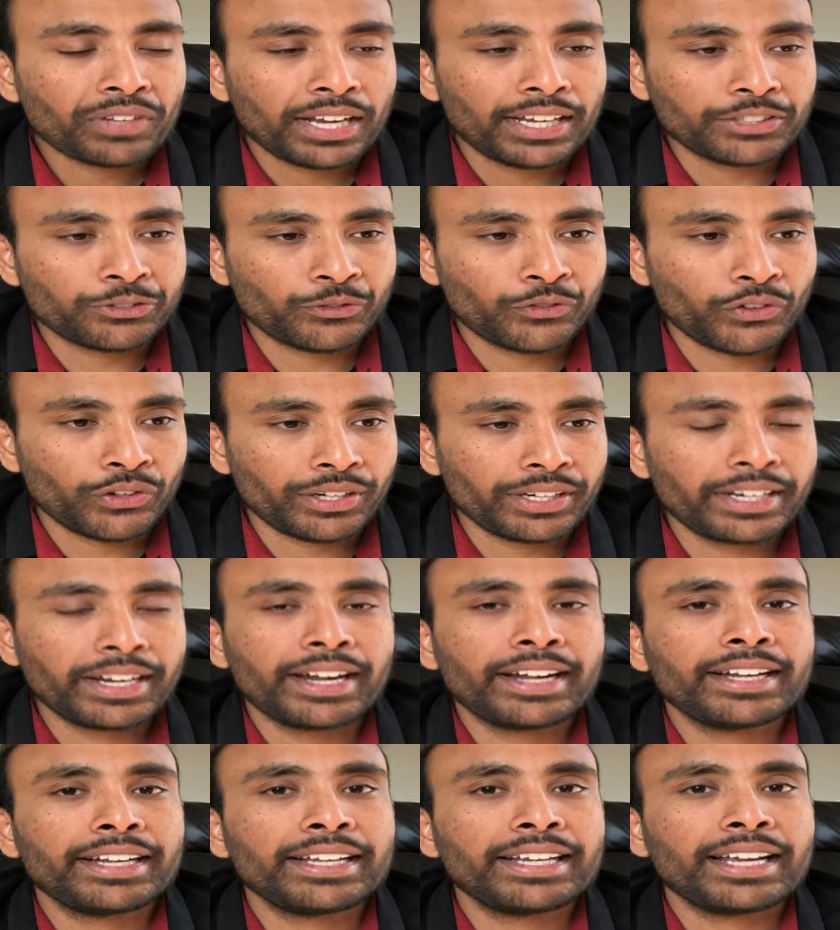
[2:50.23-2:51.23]

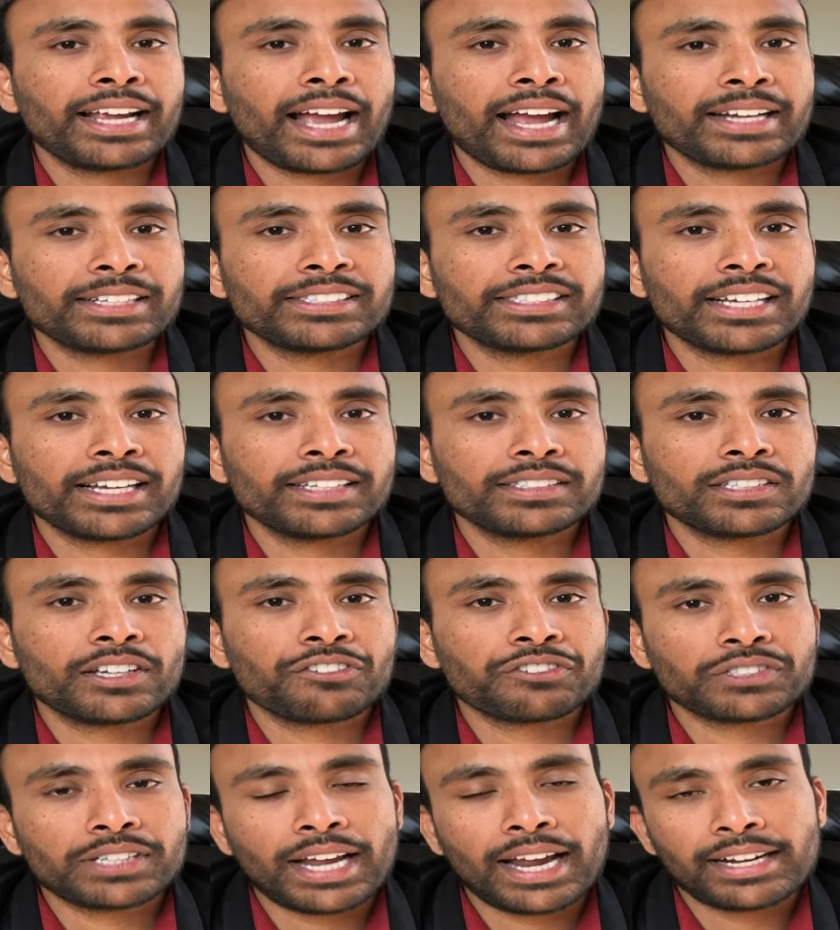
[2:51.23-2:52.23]
H4EAD and change
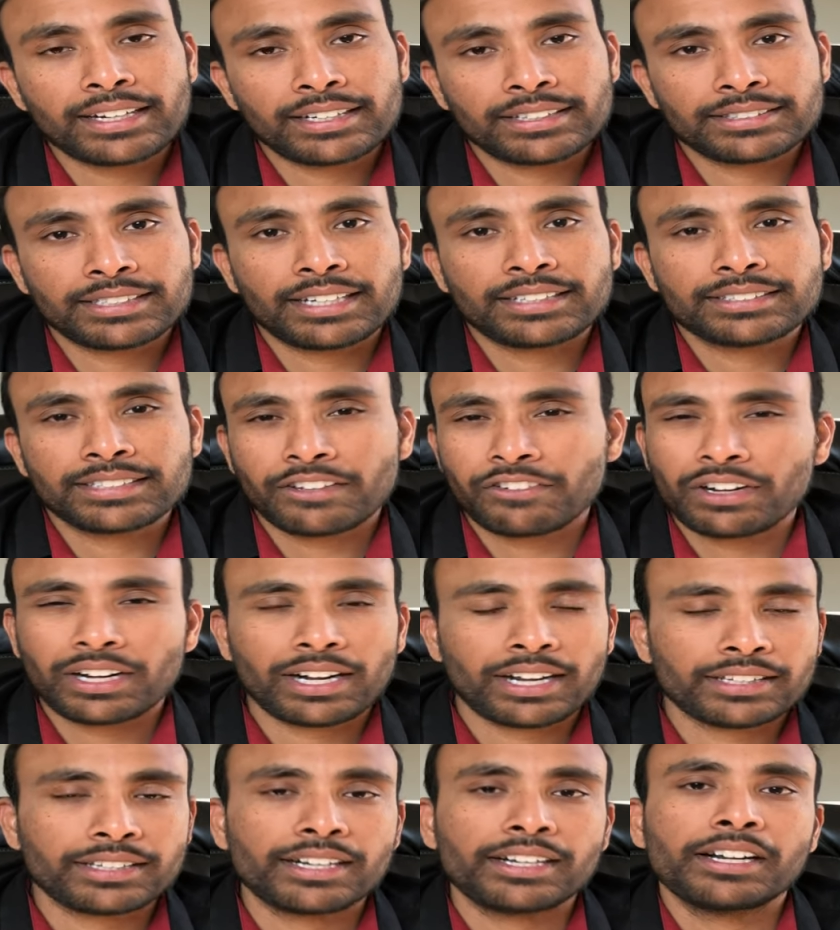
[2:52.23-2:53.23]
of status and
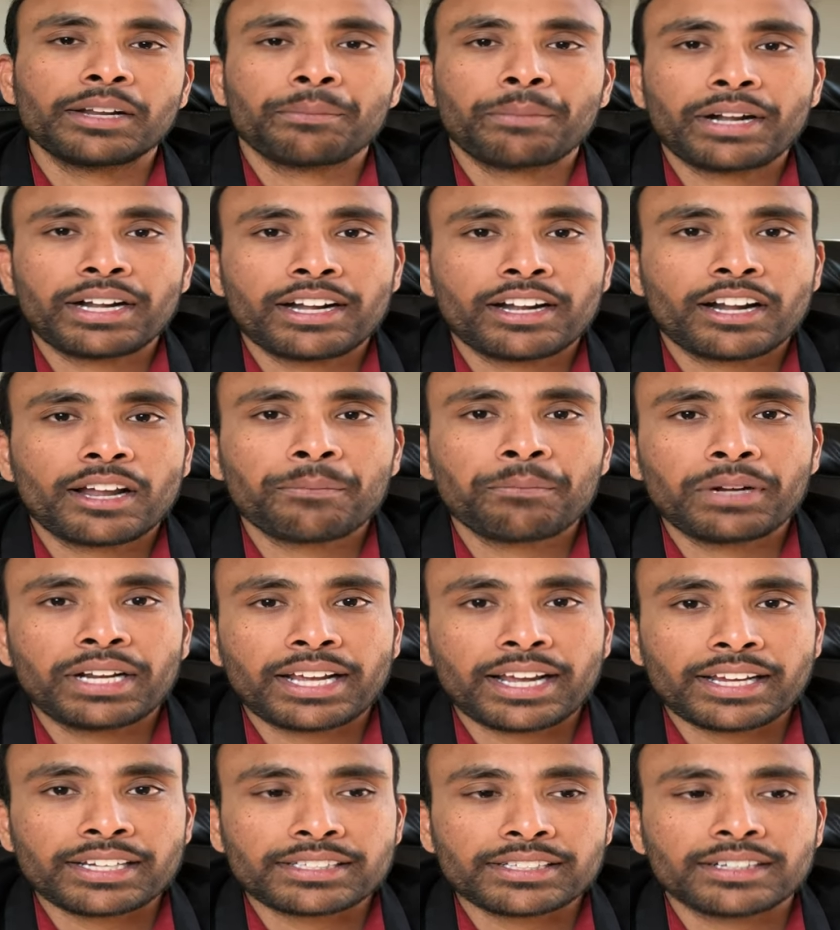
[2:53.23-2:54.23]
several other dependent
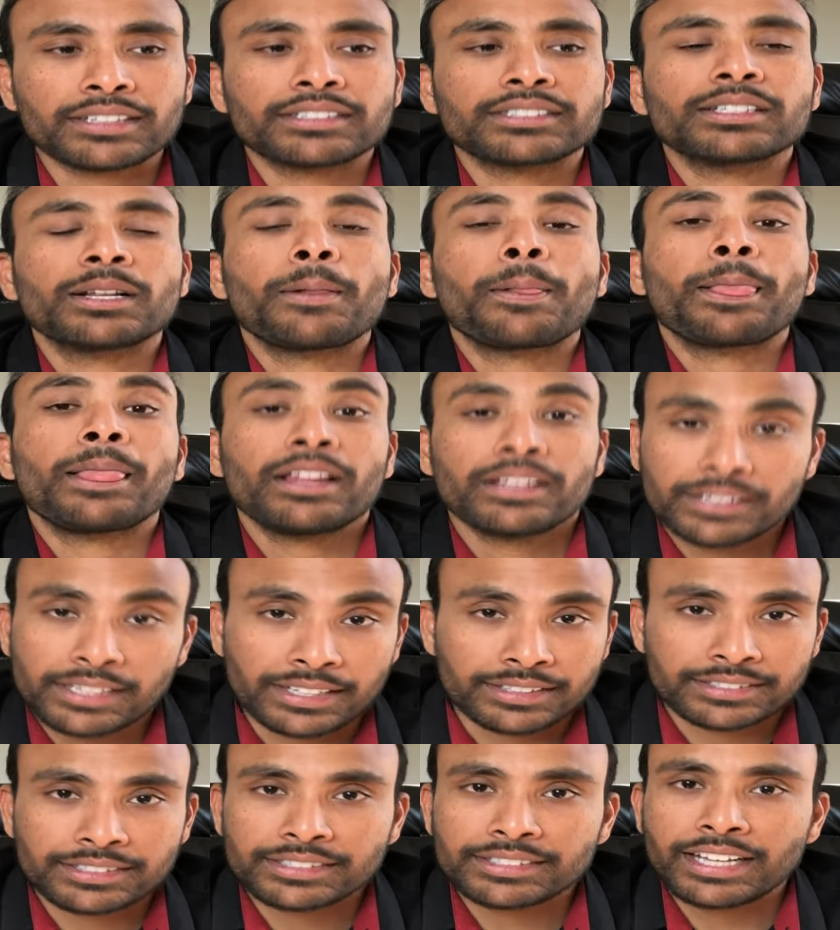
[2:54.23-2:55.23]
applications.
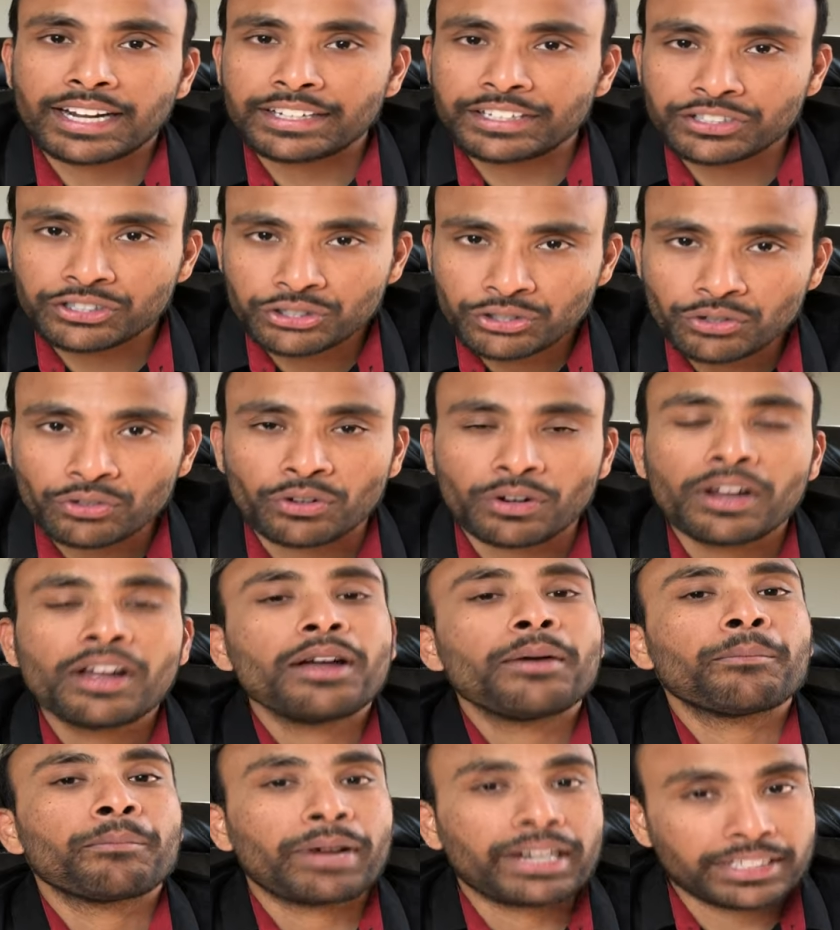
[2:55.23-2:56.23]
Yes, that is true,
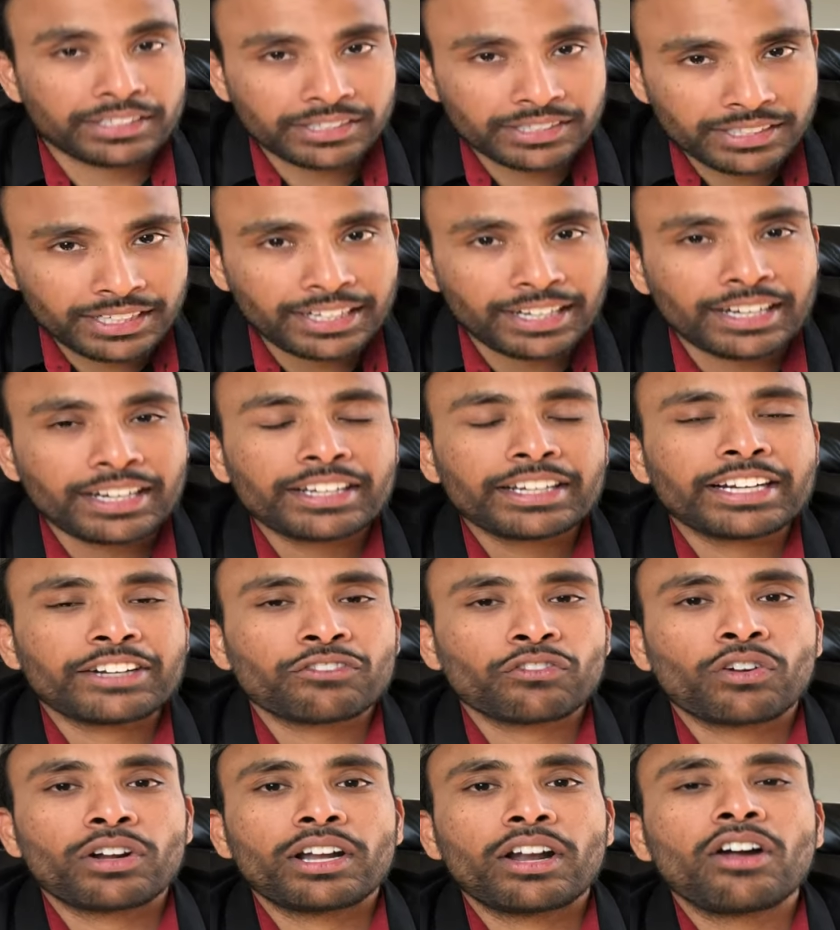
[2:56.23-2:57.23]
but still
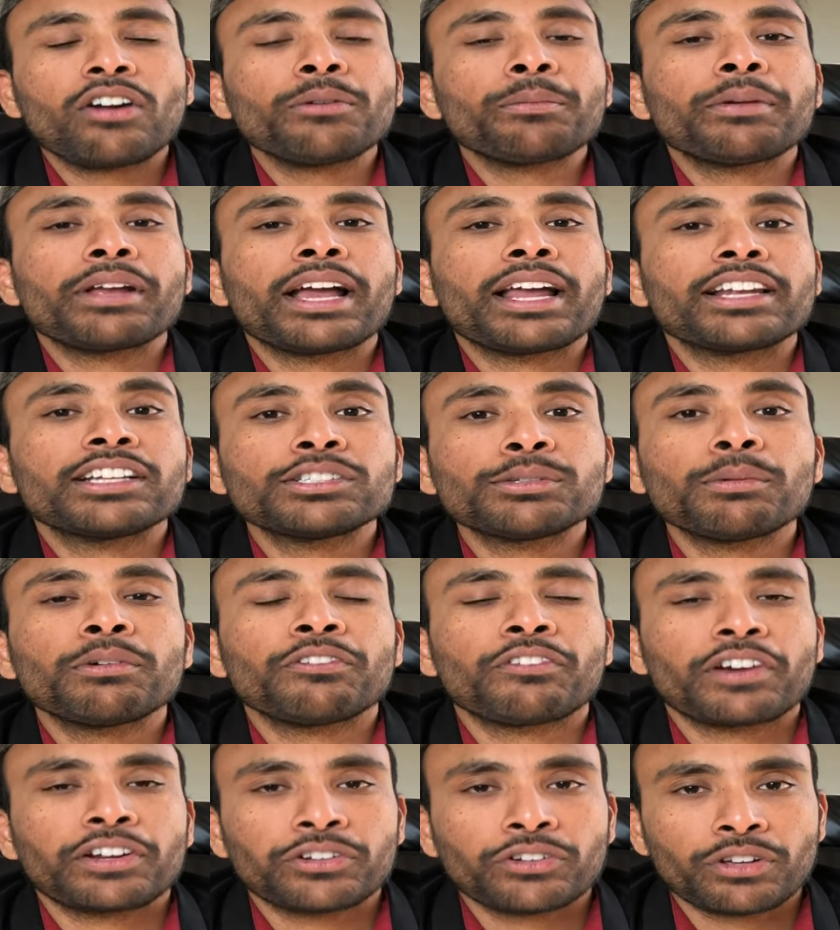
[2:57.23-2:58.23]
it will not be
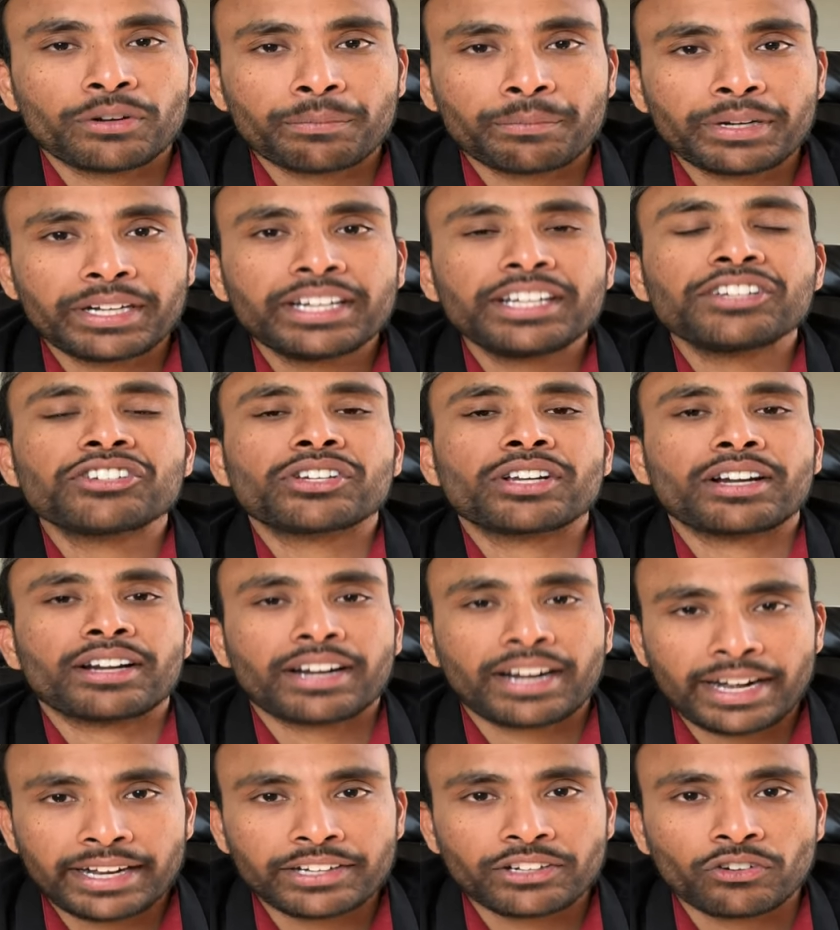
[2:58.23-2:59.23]
eligible for your petition
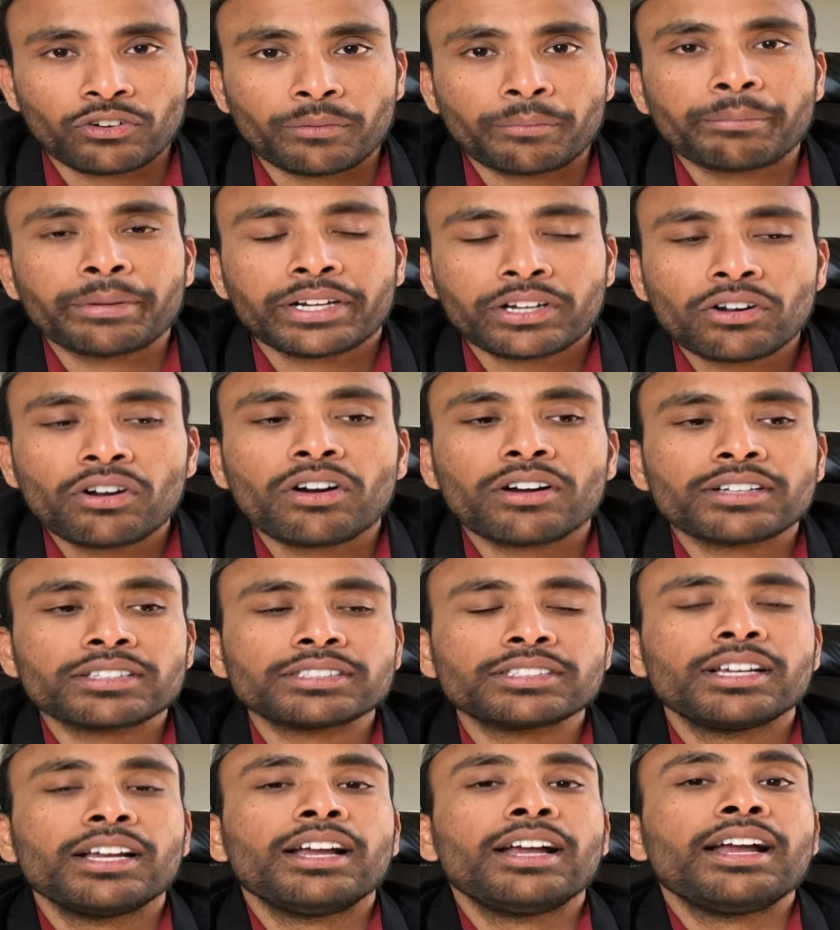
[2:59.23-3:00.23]
right now
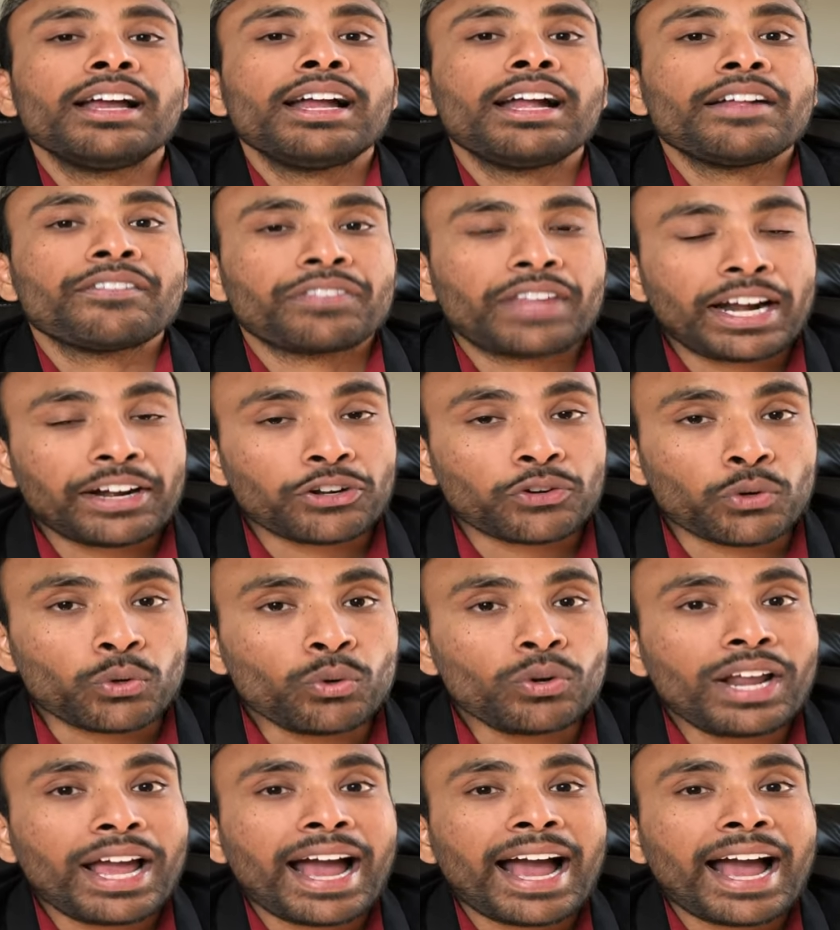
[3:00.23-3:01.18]
because that rule